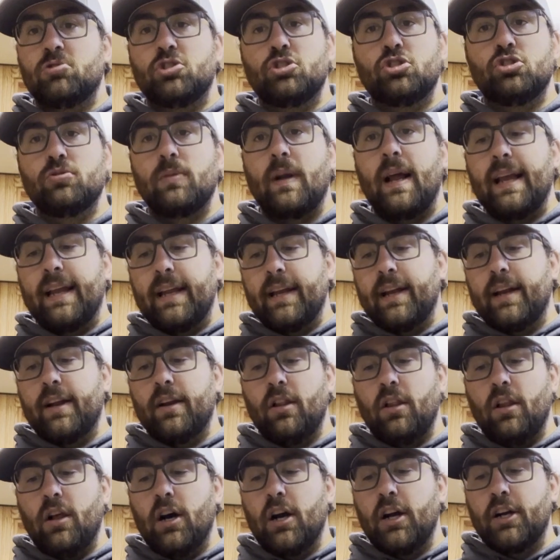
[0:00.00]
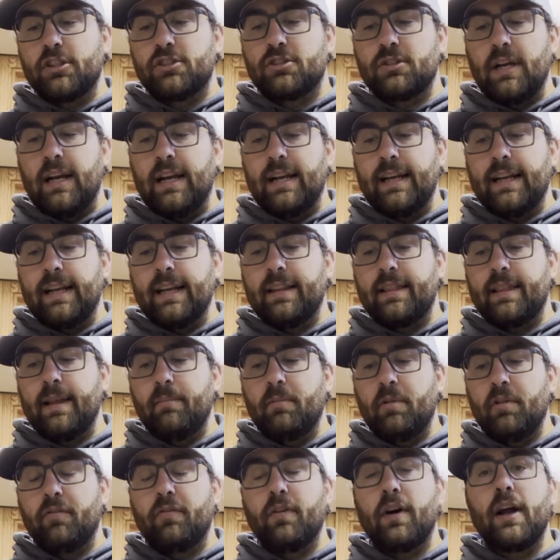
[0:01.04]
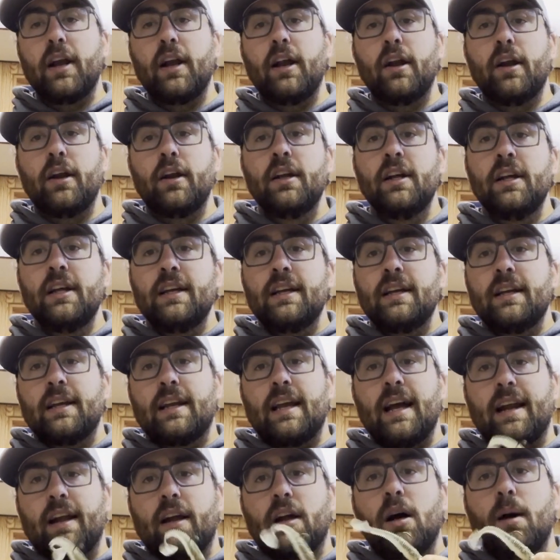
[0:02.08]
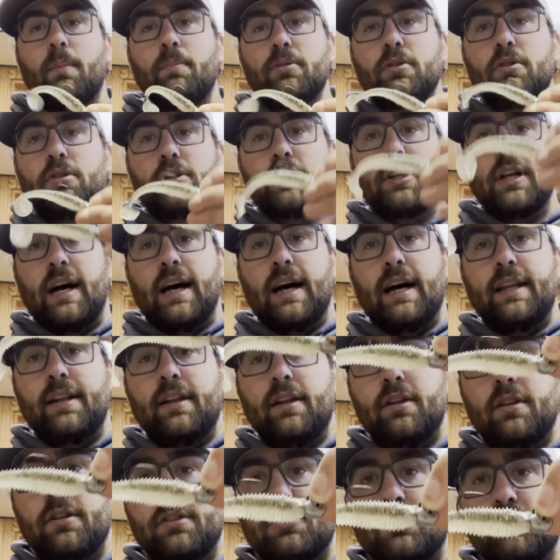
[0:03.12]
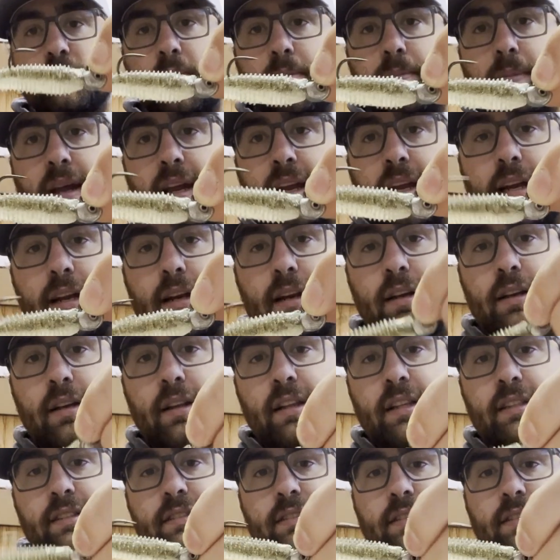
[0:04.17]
dragging it along, trying to get them to fire. Got a couple on the little swim bait here. This